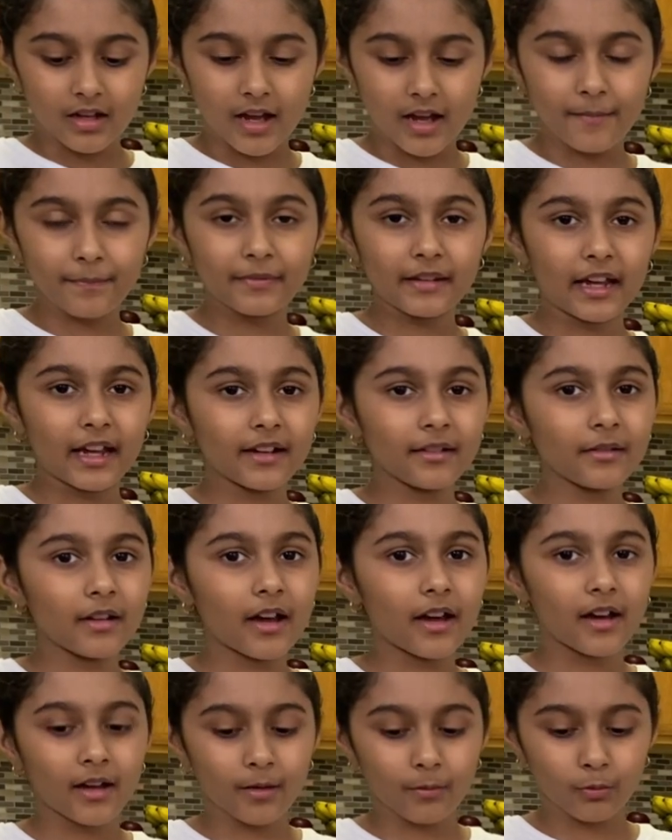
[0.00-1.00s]
I'm
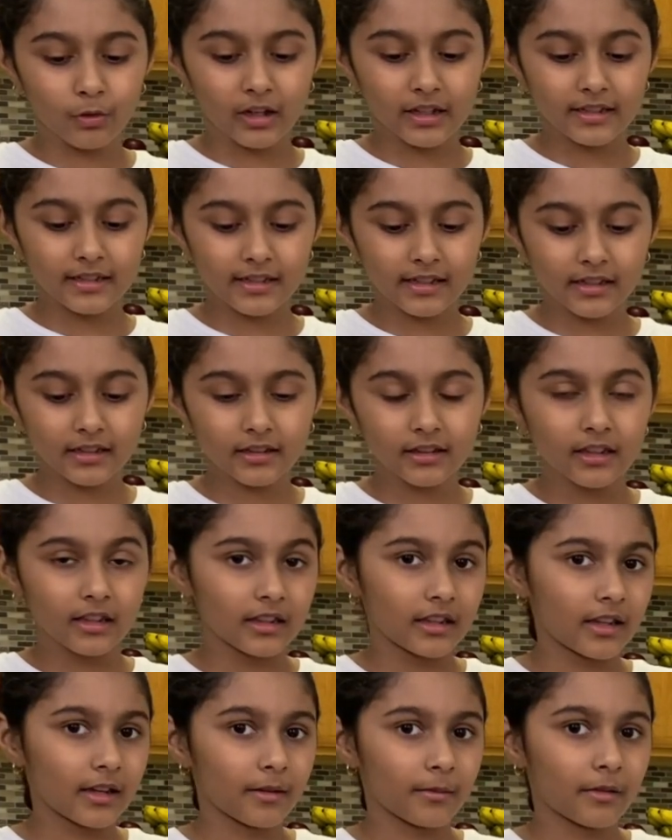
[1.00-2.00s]
done mixing
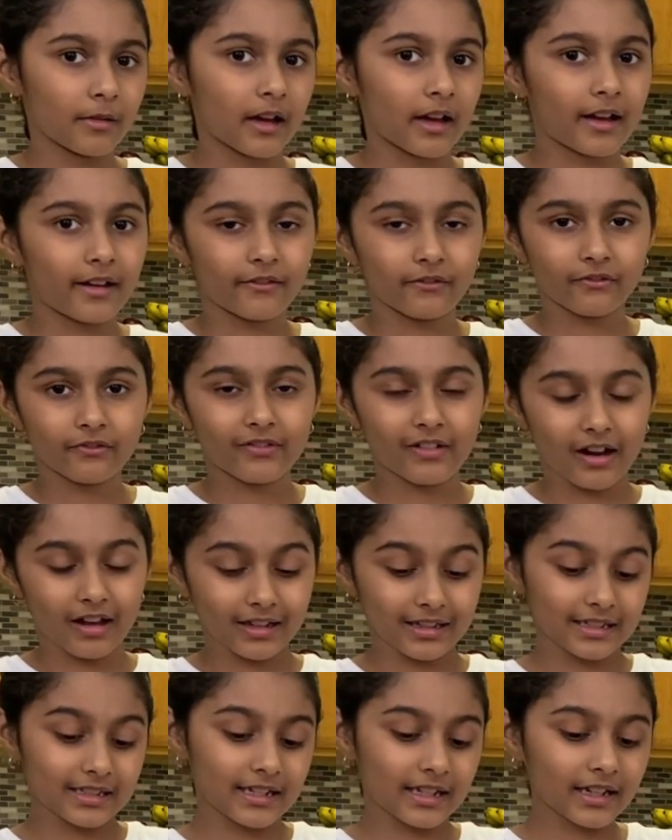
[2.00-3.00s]
the
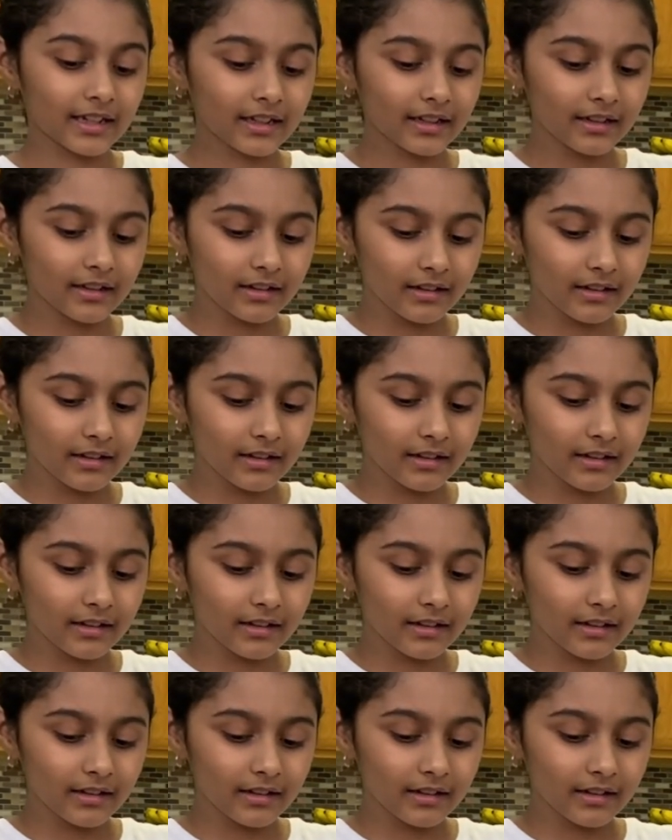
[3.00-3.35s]
frosting.